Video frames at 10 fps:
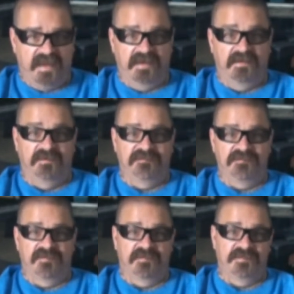I don't know if
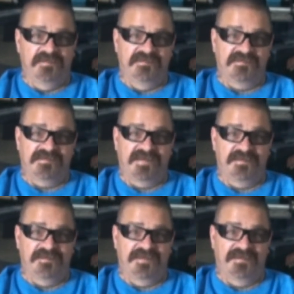you wanted me to use his
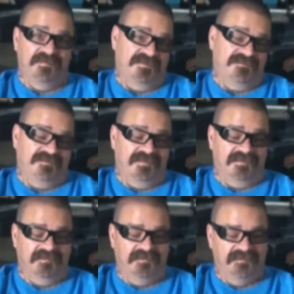name or not, but
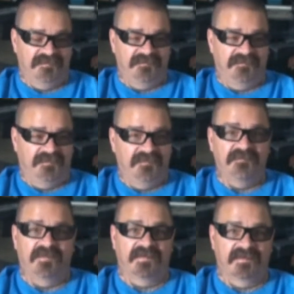
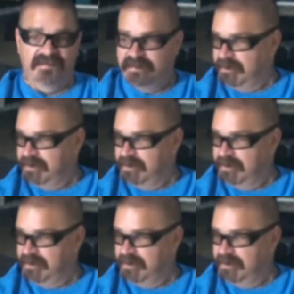bug it.